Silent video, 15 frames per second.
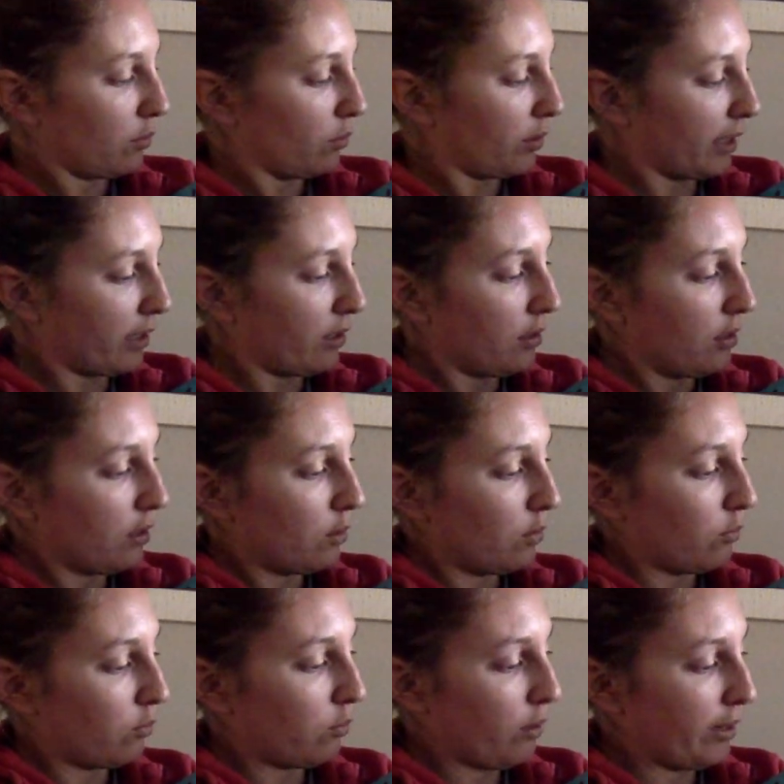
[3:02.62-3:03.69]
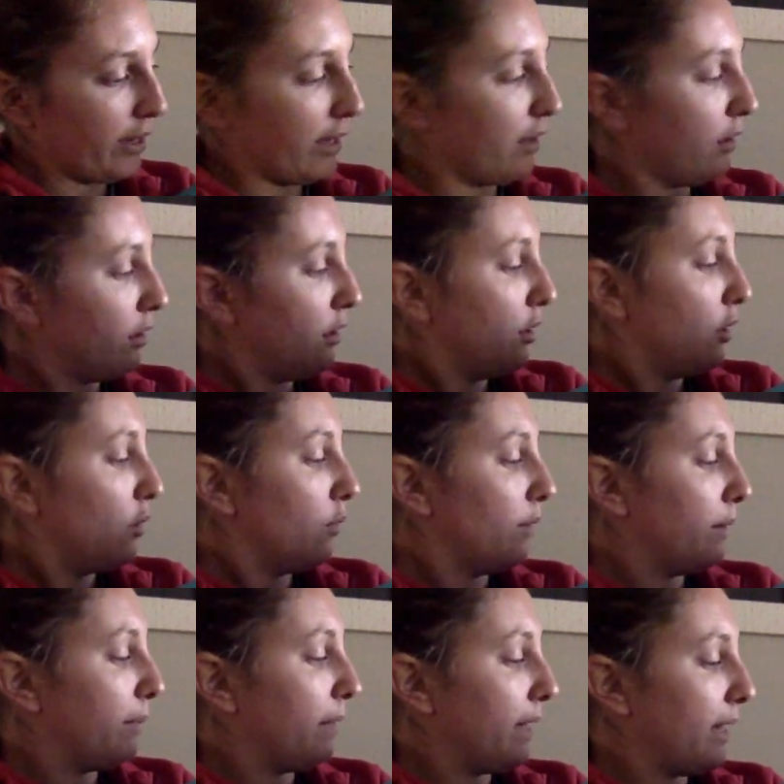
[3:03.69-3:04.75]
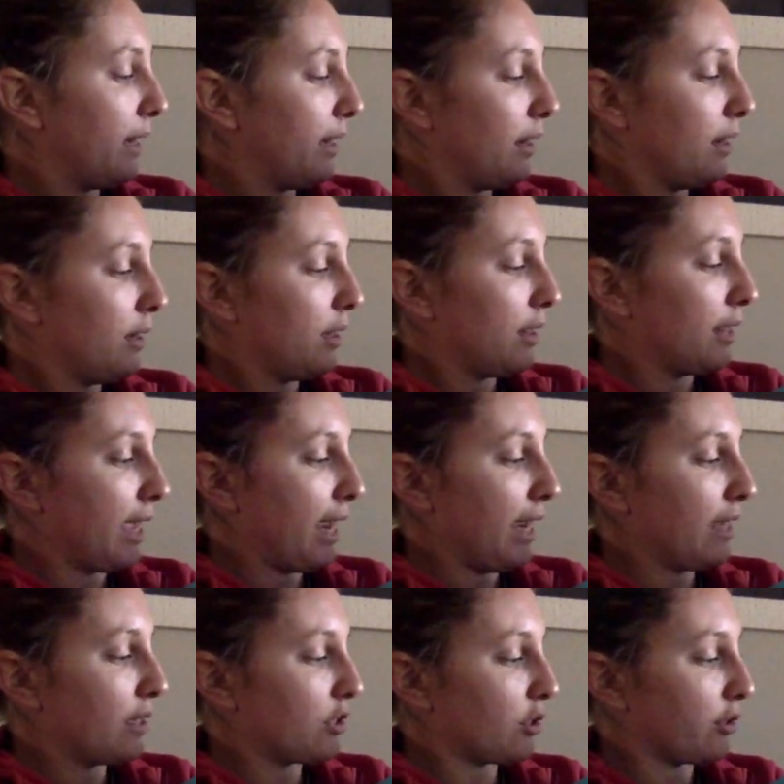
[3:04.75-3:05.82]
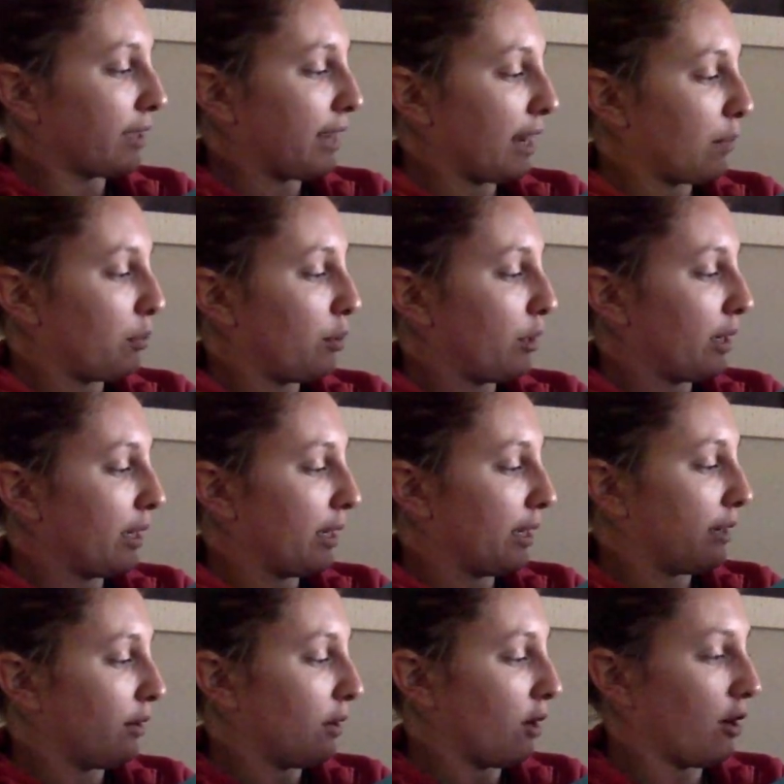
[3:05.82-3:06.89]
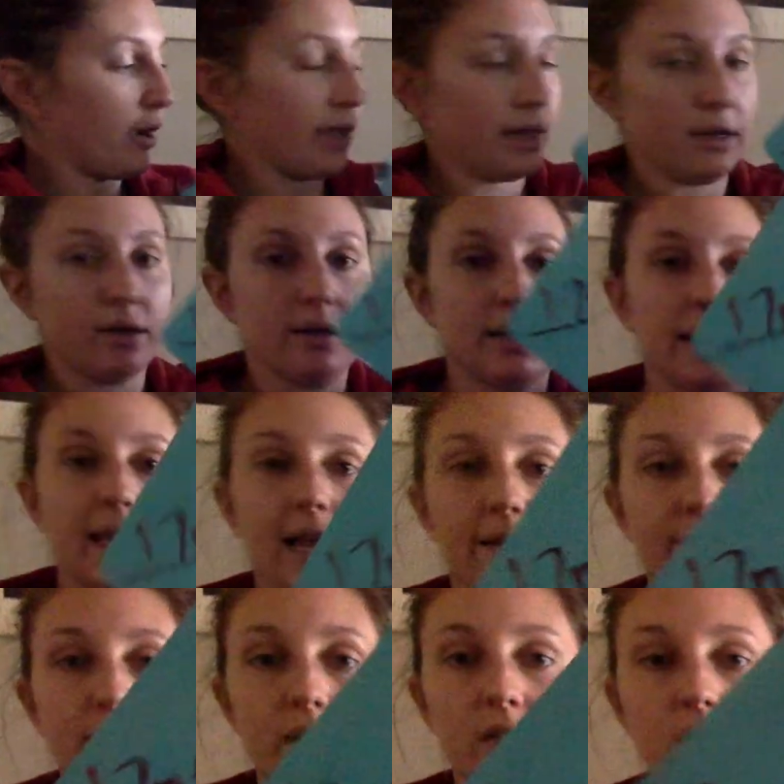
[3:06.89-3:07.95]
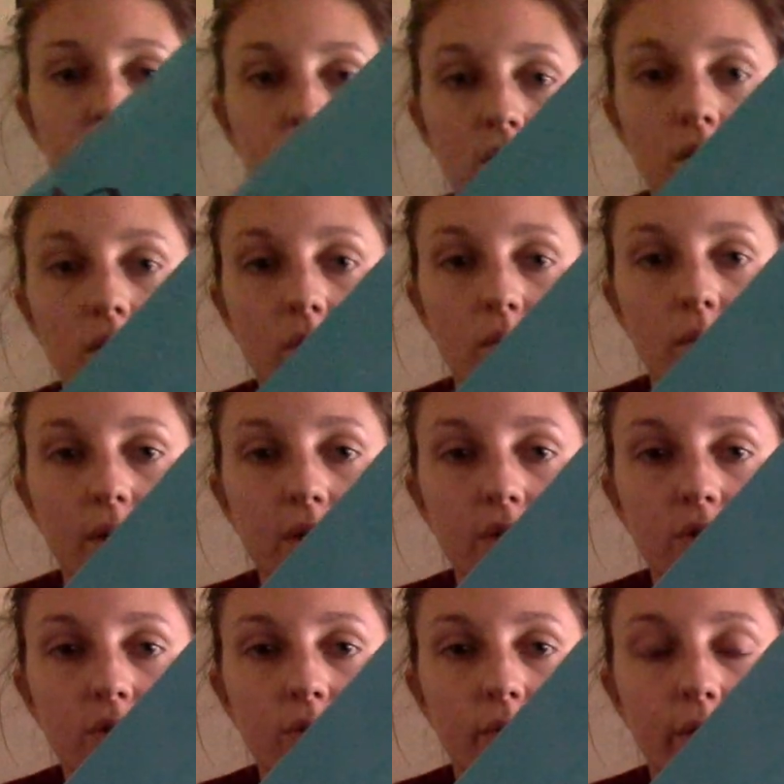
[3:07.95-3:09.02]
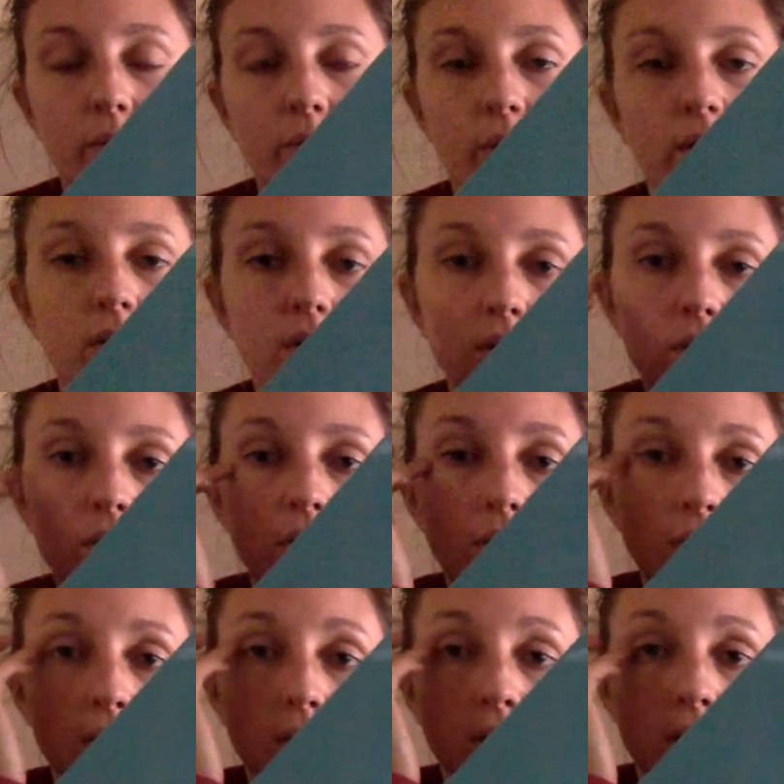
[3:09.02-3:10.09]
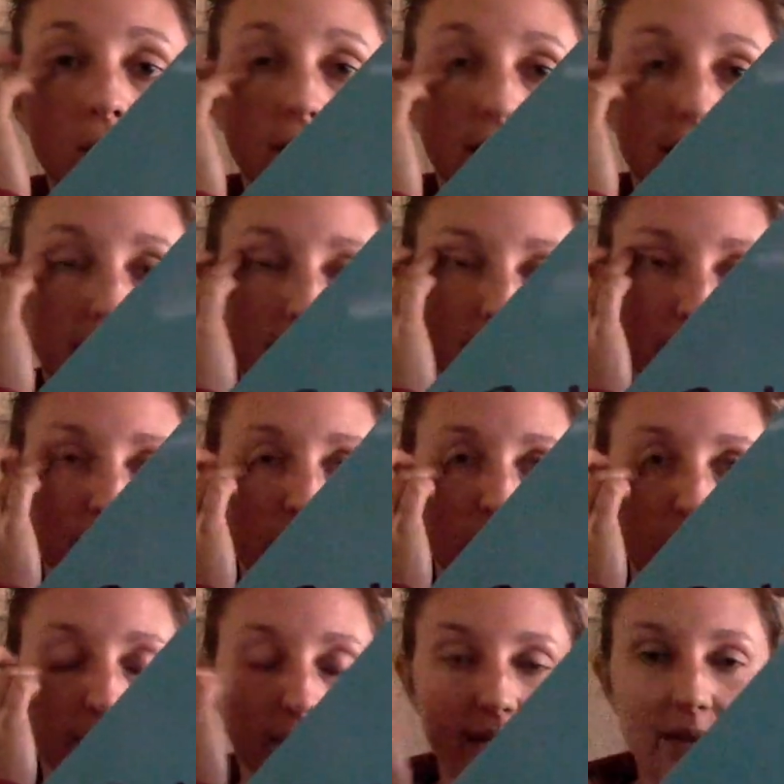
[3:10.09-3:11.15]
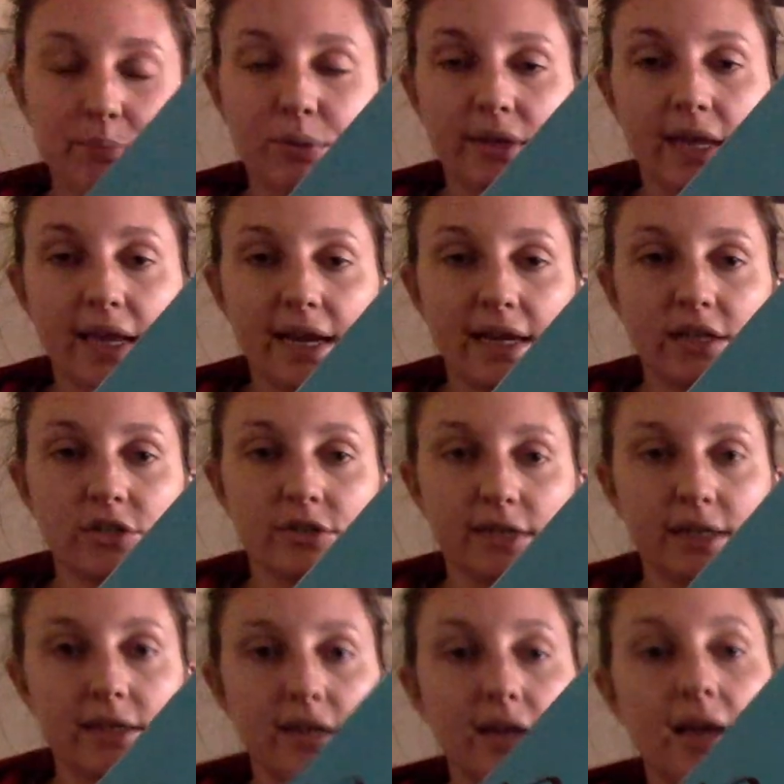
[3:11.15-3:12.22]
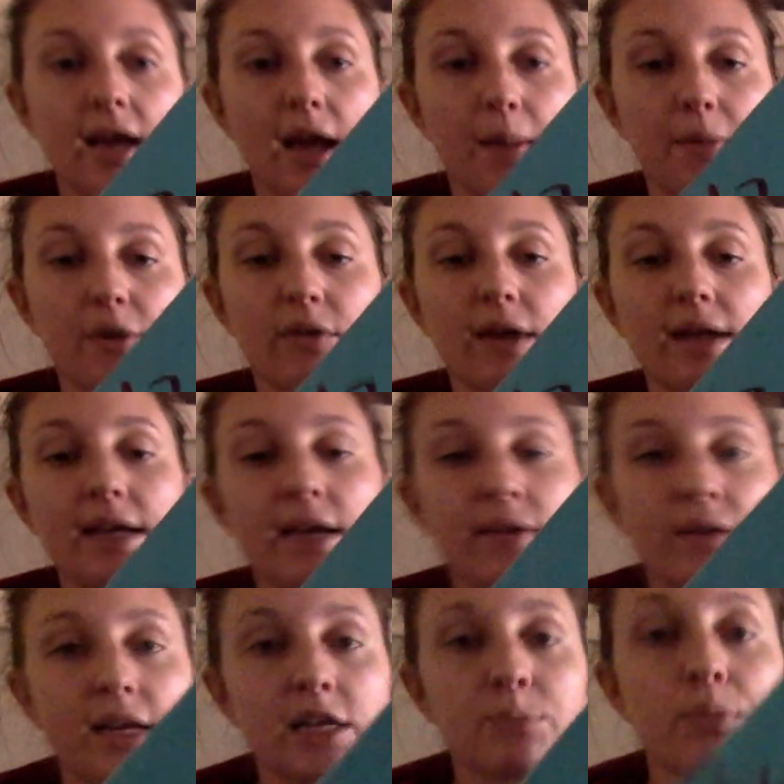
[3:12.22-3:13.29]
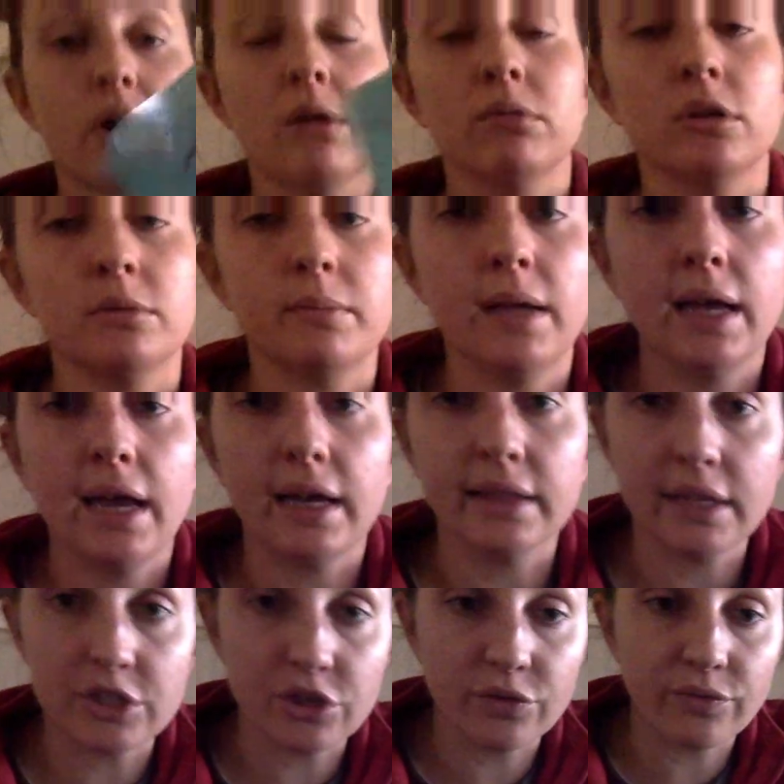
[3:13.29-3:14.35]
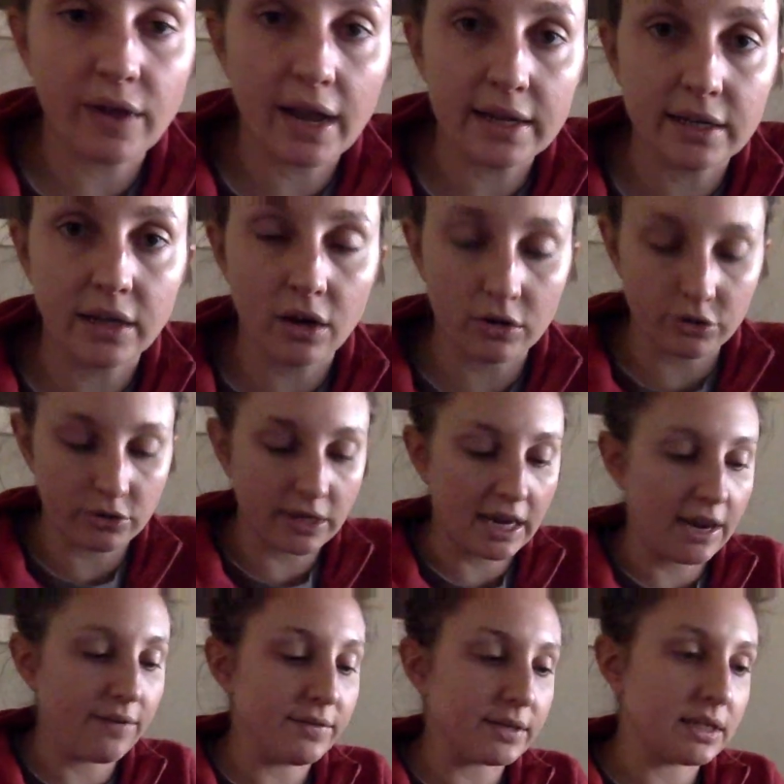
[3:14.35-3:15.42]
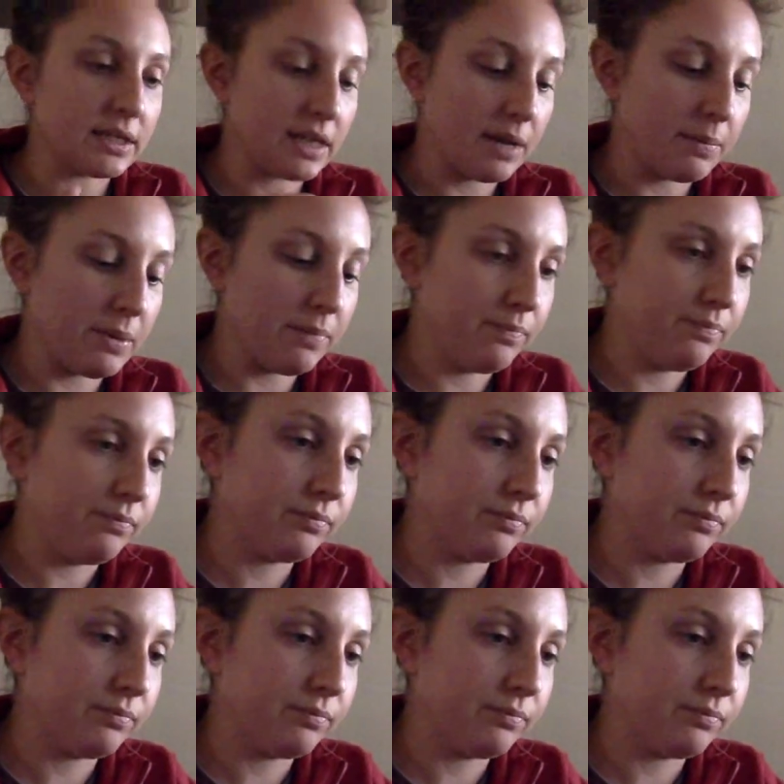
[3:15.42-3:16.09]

1, 1 would be the answer that I put in on Canvas. 1, 2, 1, 1. Okay, so go ahead and put that answer in. I'm going to write down the next problem and let you find it on your Canvas assignment.